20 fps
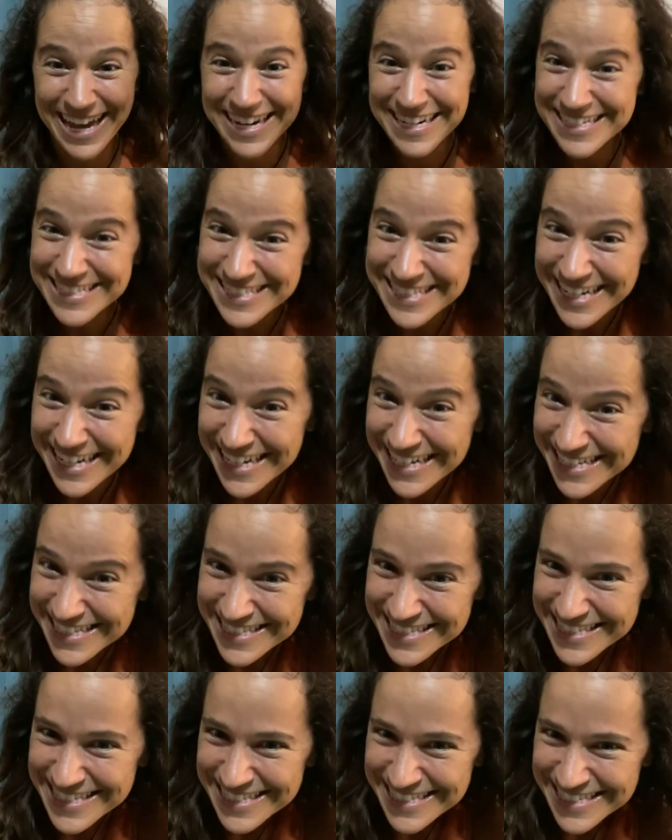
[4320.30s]
got a
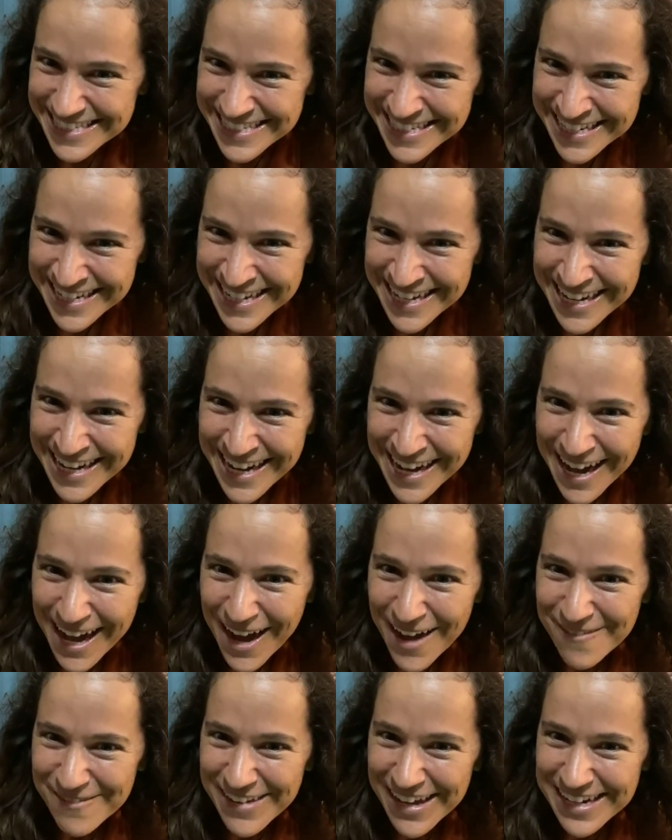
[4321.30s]
chance.
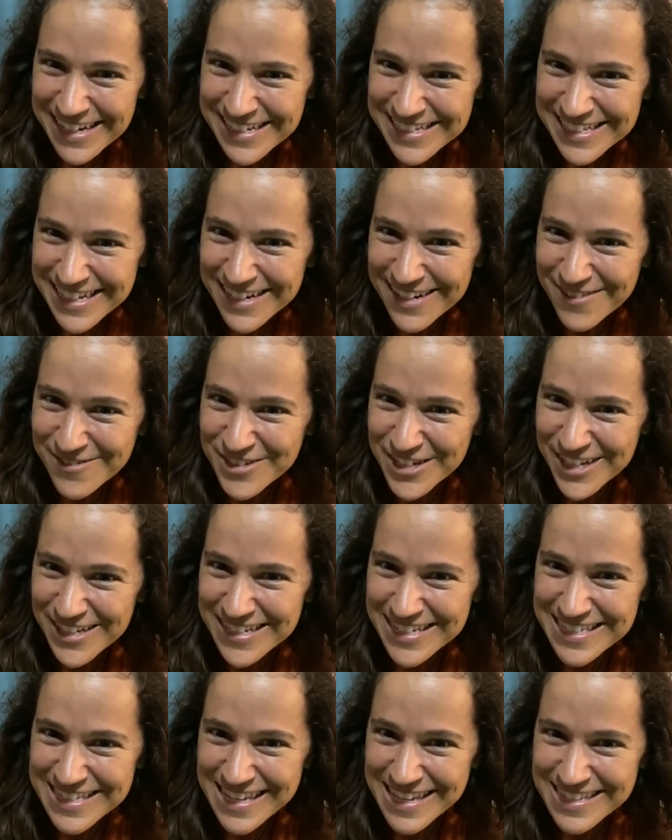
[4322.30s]
A meditative
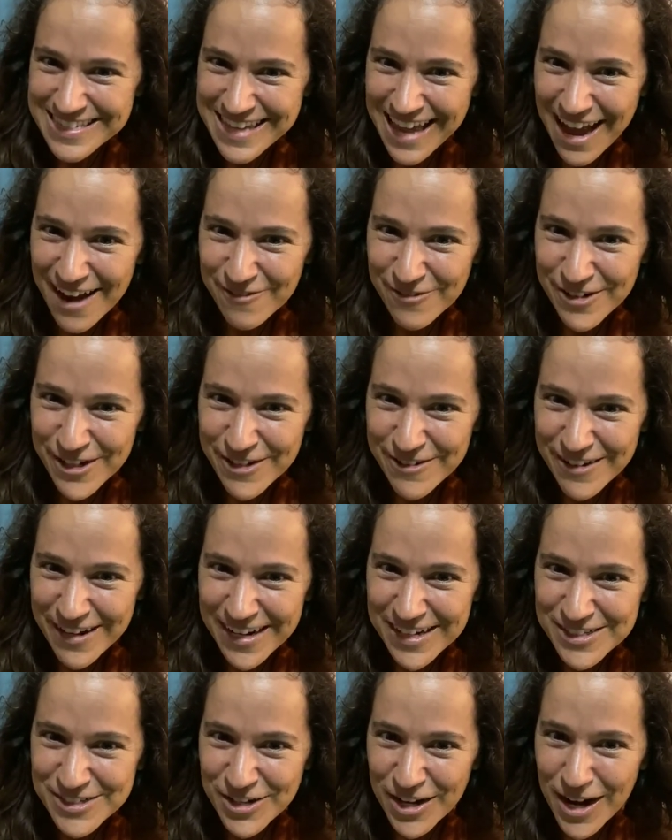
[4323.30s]
journey says every
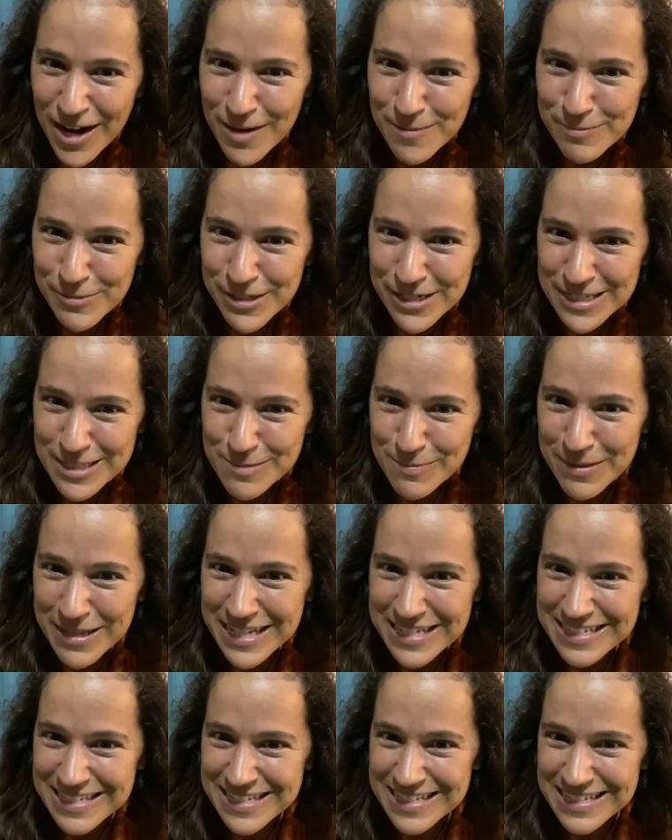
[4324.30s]
raindrop brings
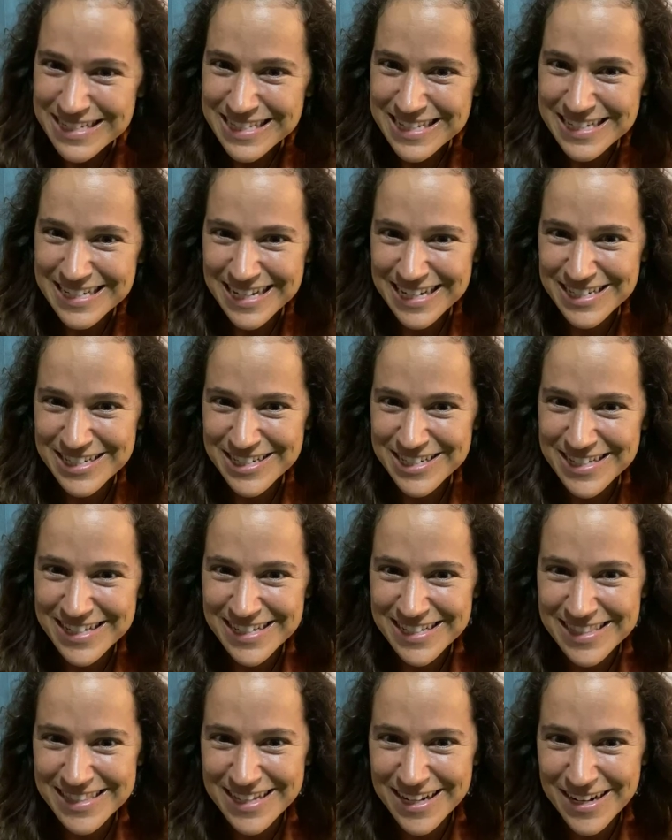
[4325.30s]
blessings to
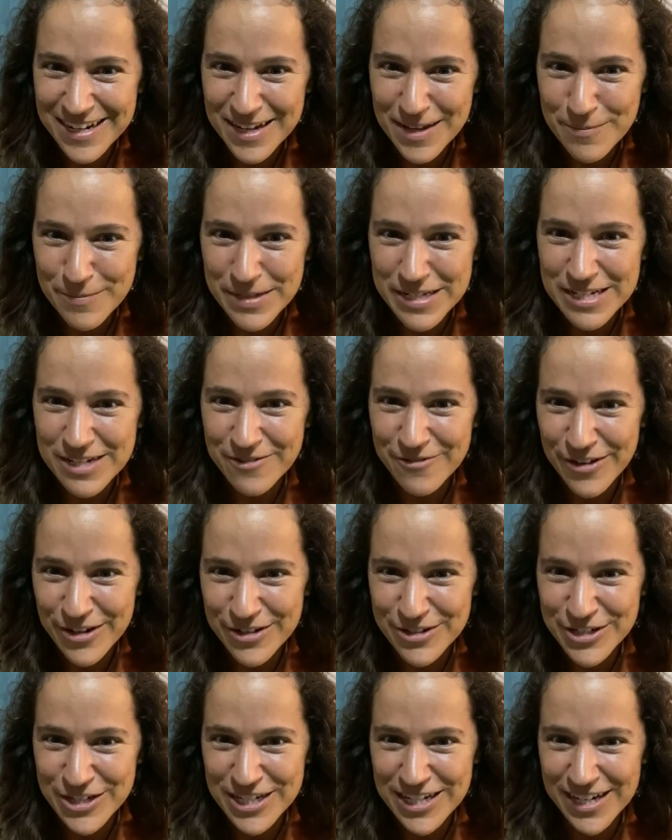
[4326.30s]
nature. There can be
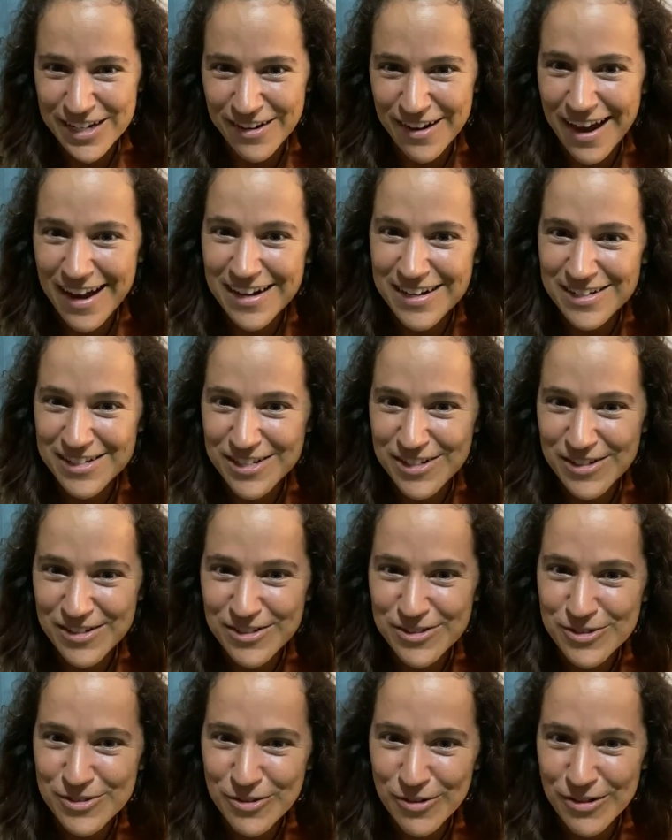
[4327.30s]
devotion and
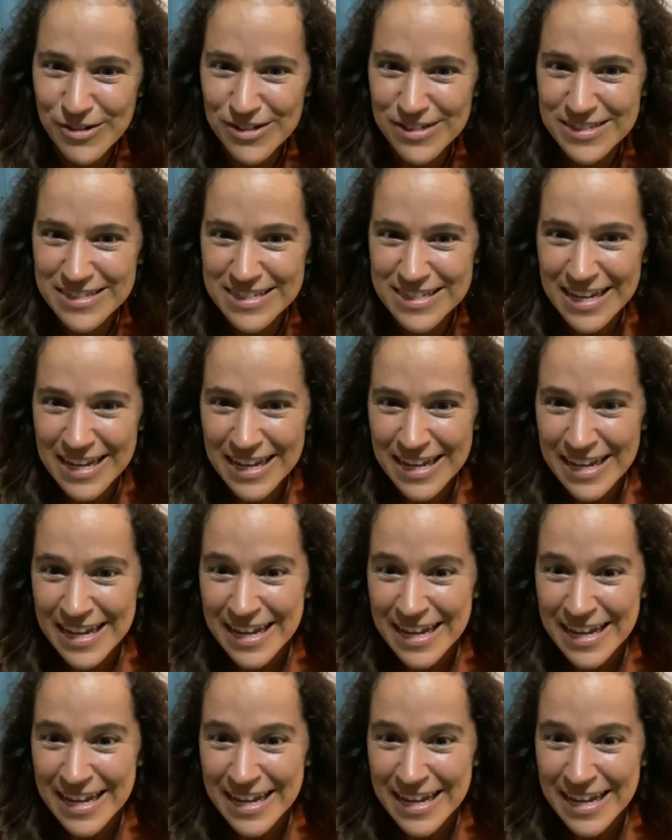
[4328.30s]
gratitude towards